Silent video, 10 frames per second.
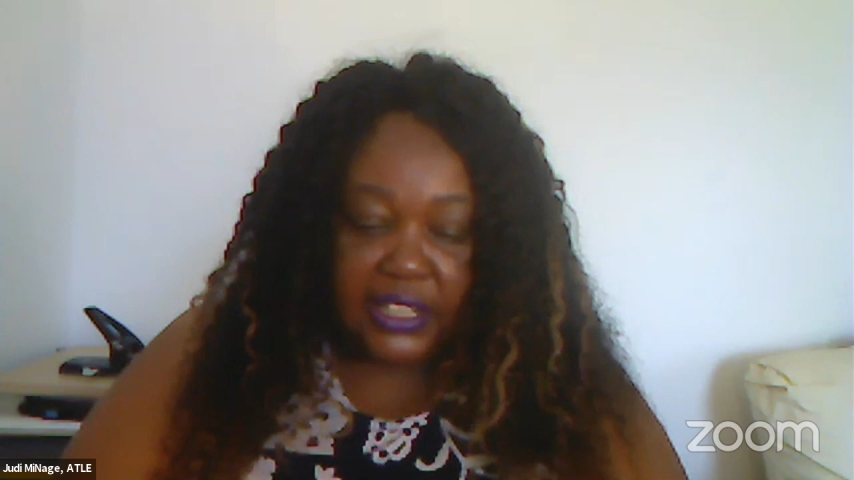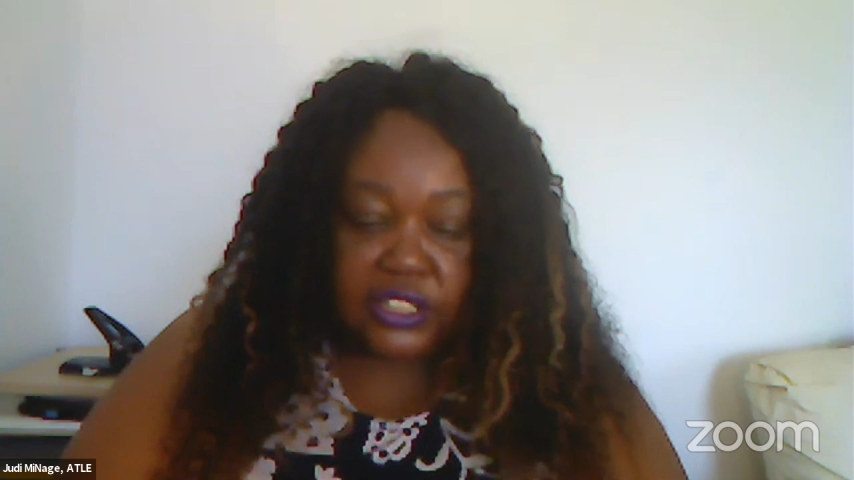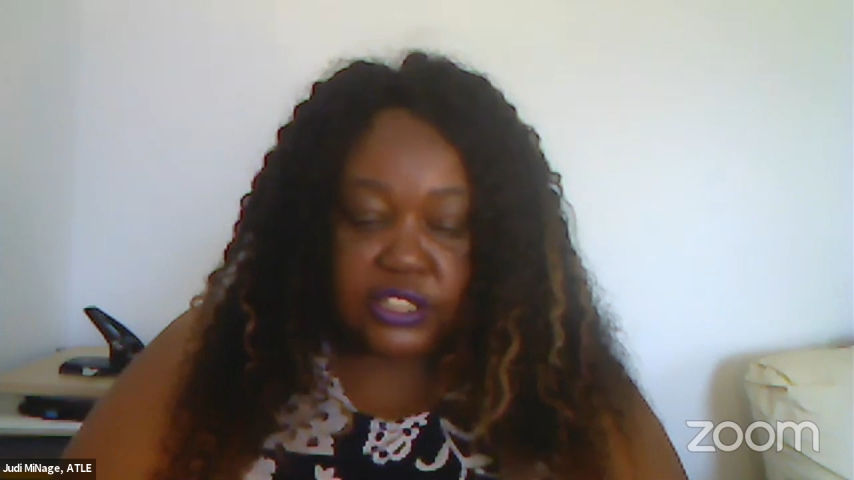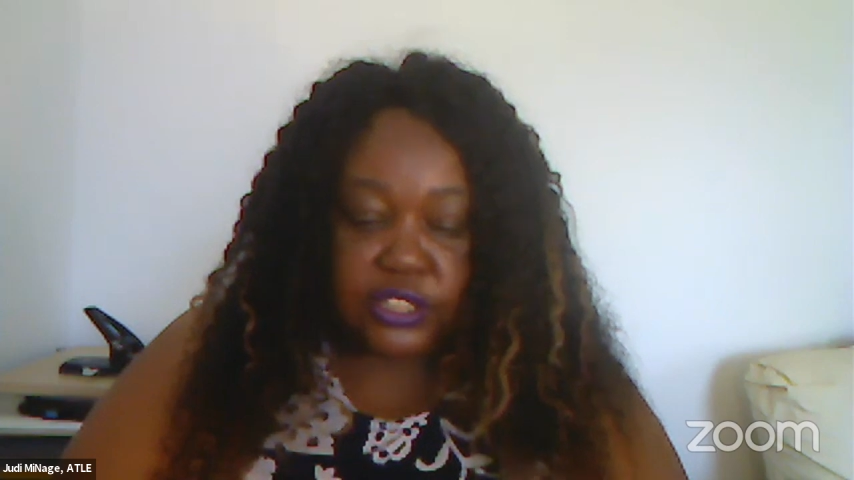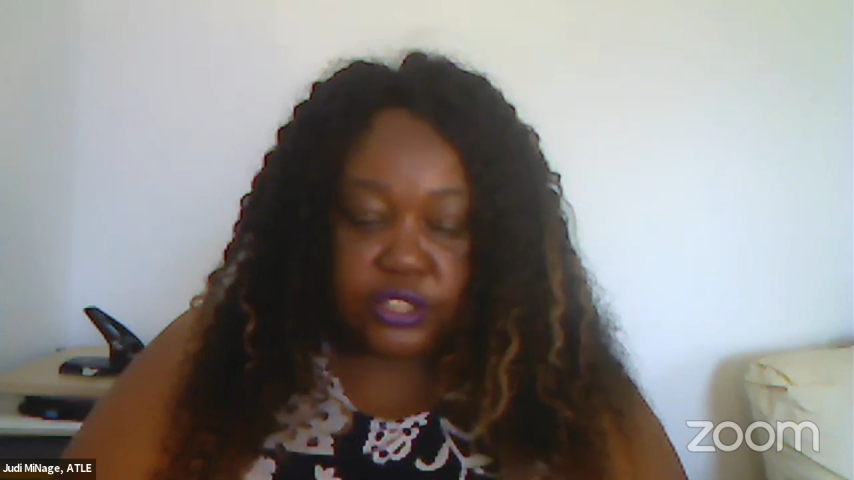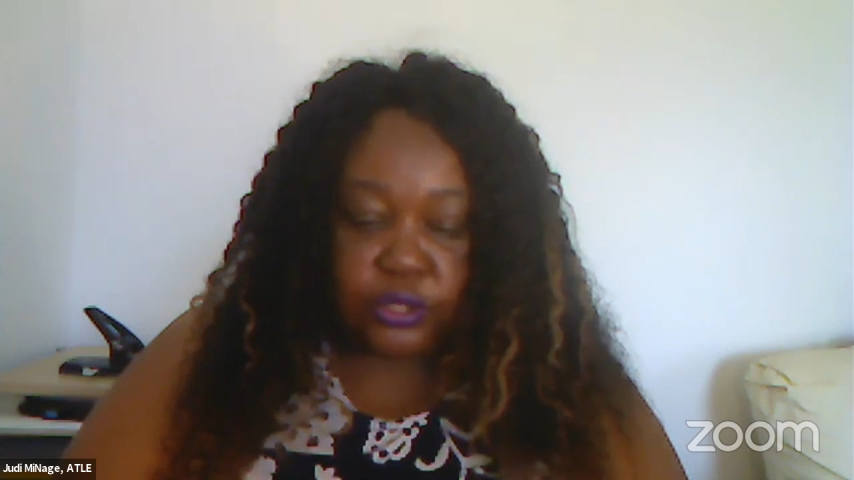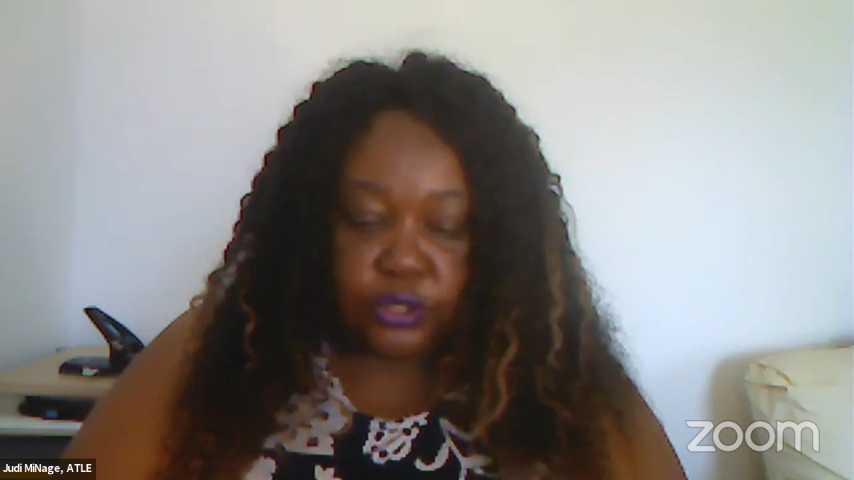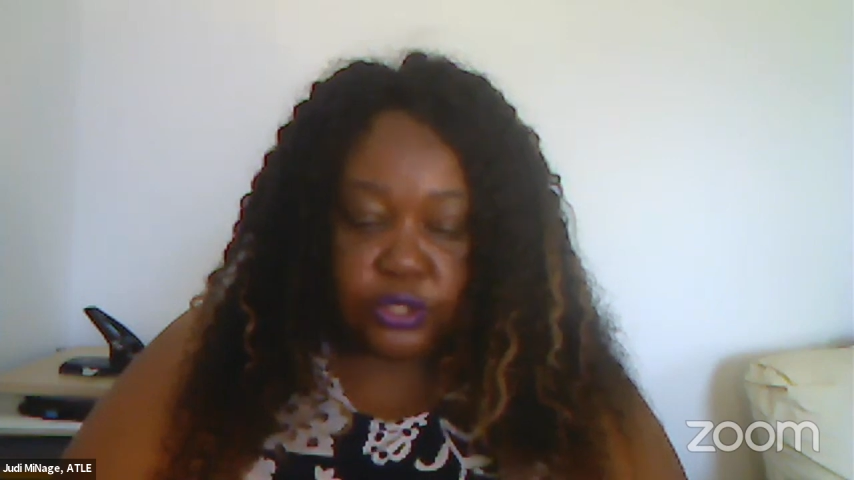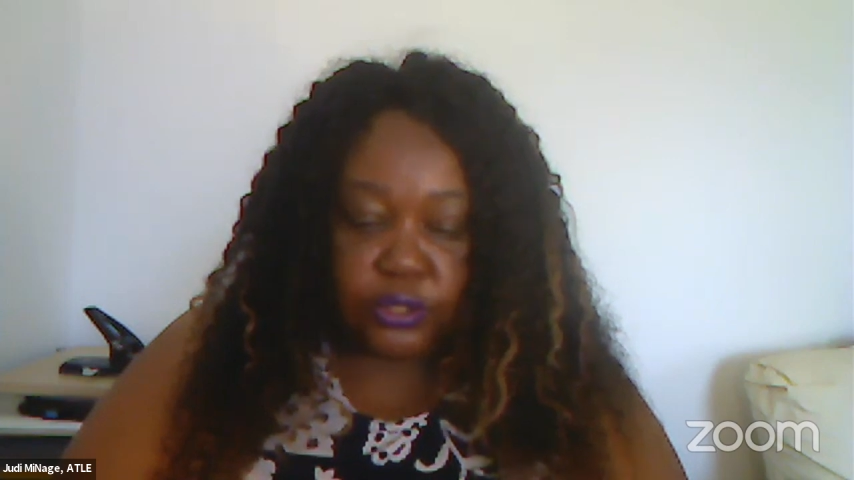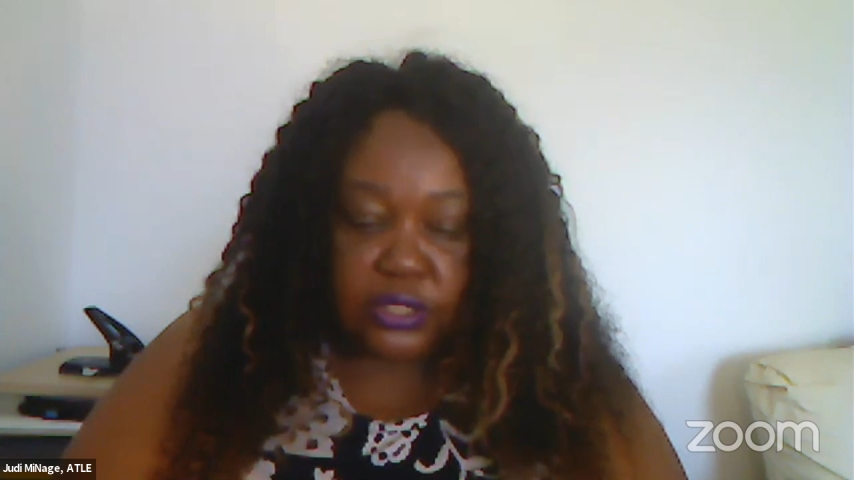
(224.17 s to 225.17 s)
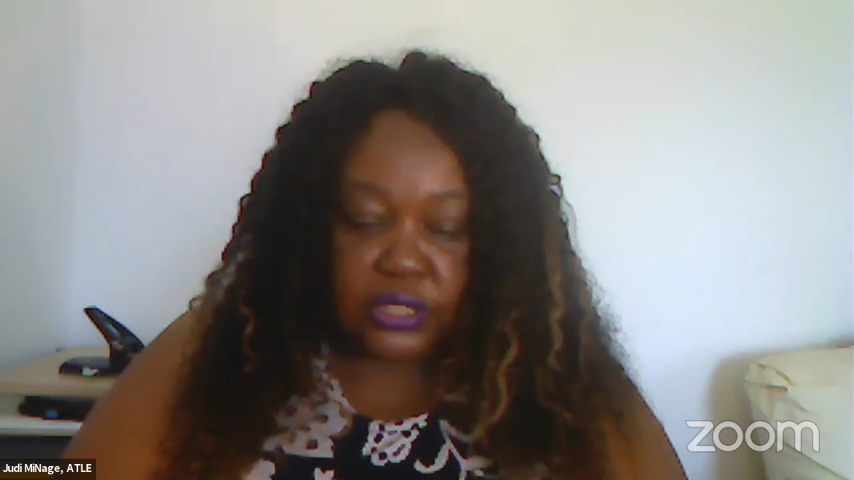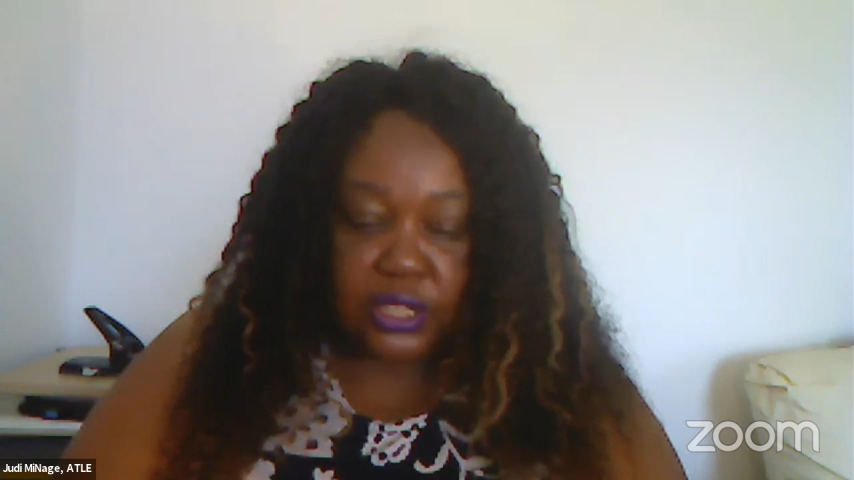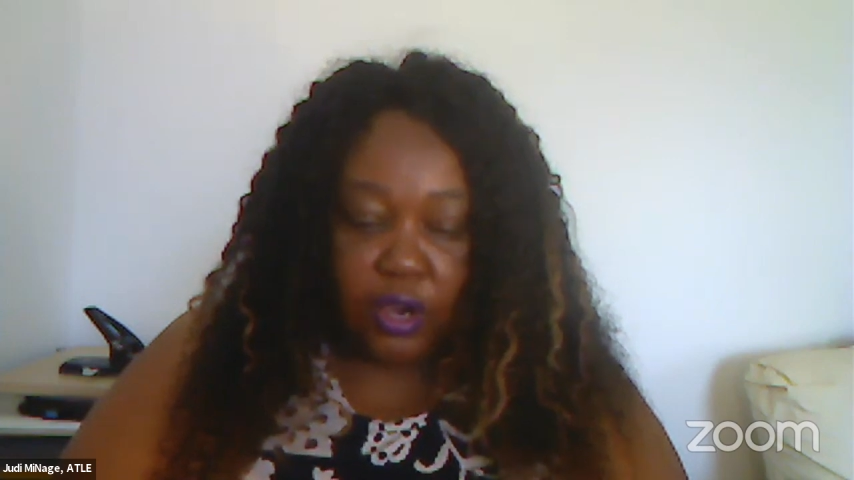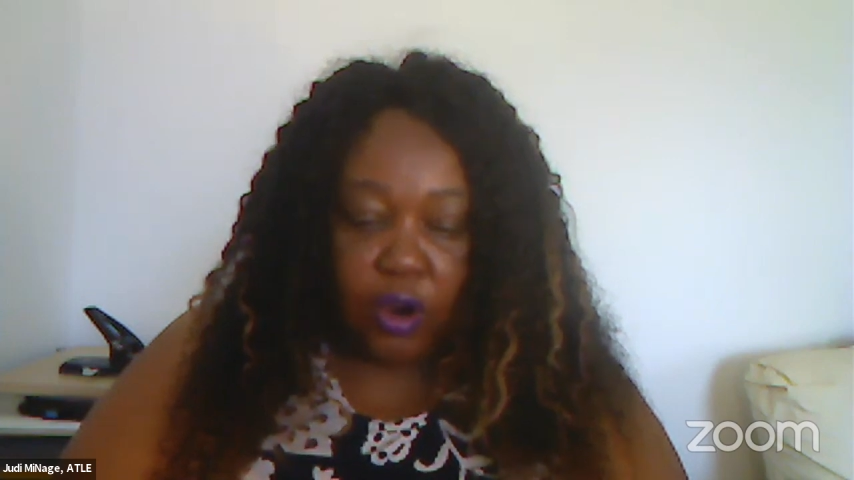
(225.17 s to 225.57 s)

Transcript: institutions